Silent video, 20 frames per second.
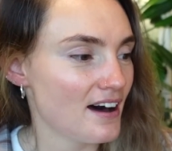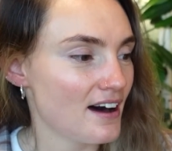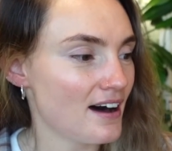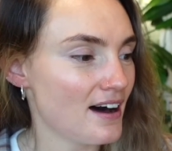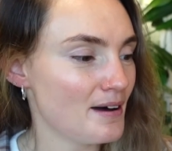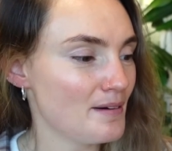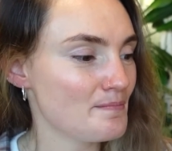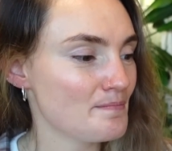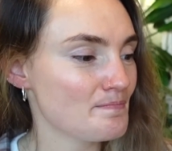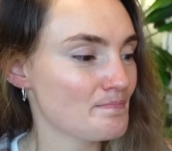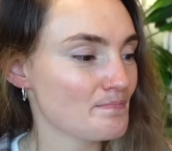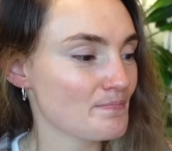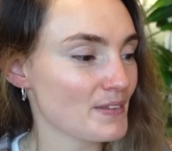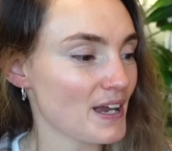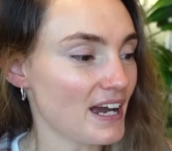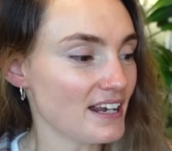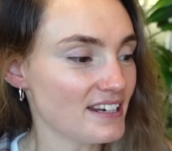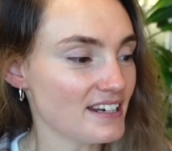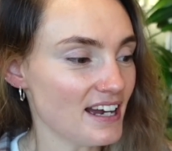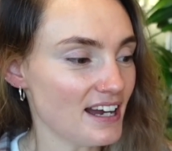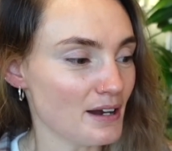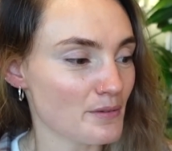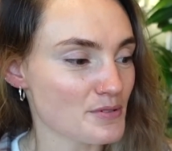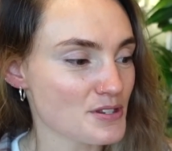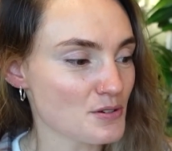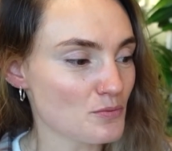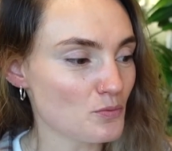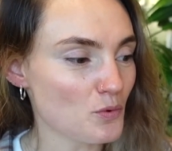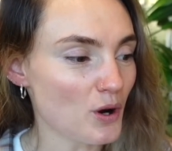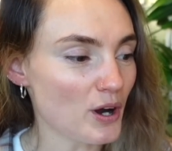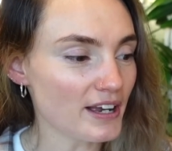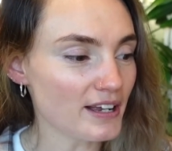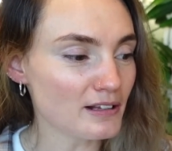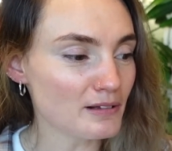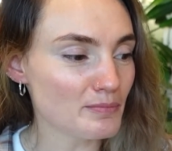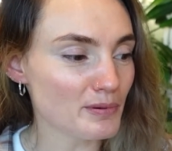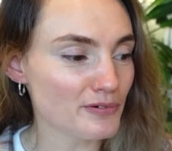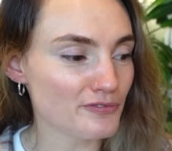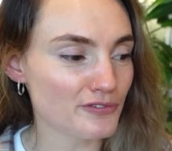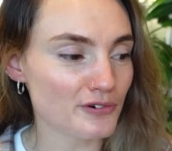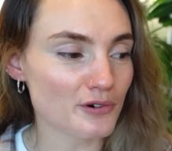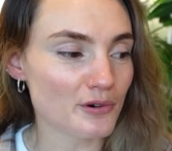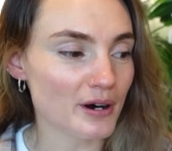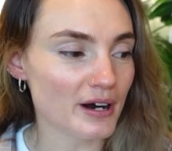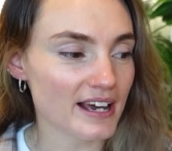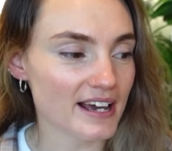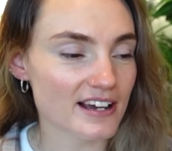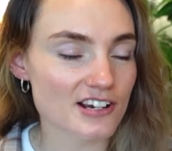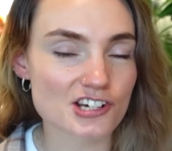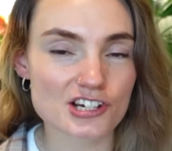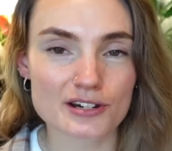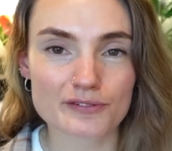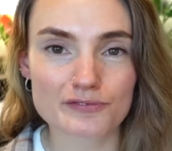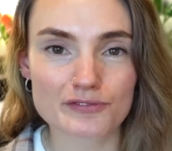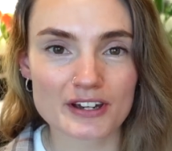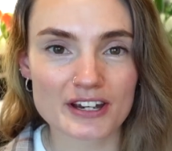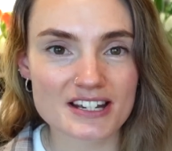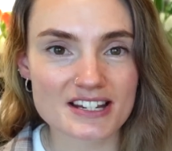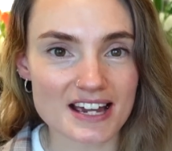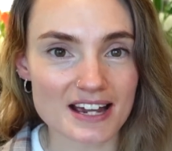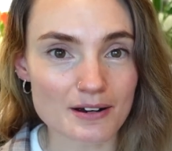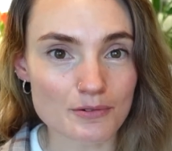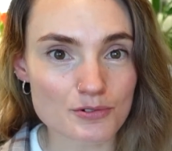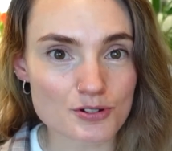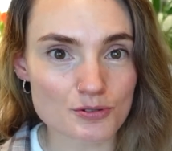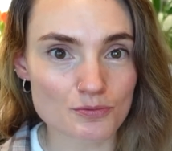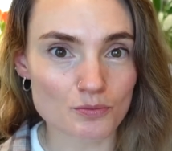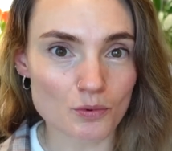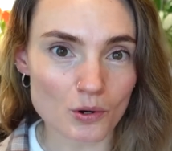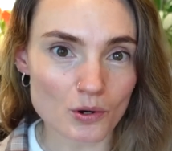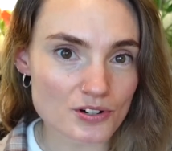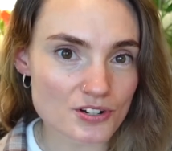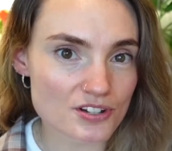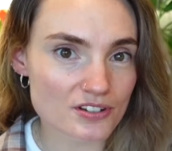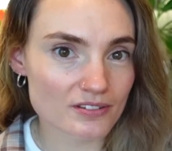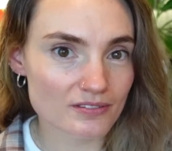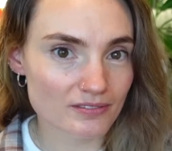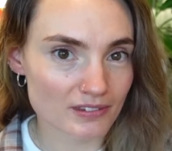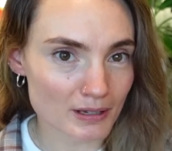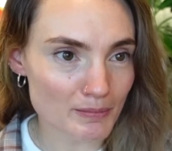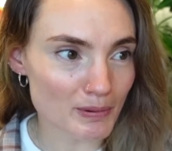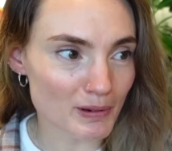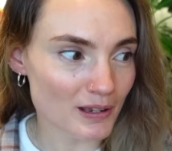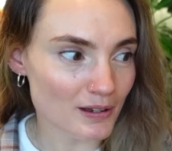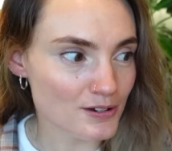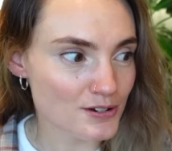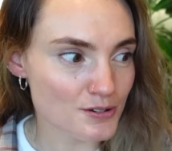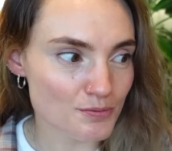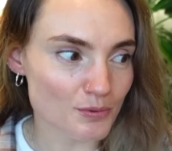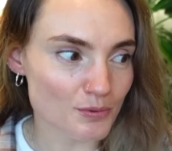And yeah, it was a while before I actually figured out what the plant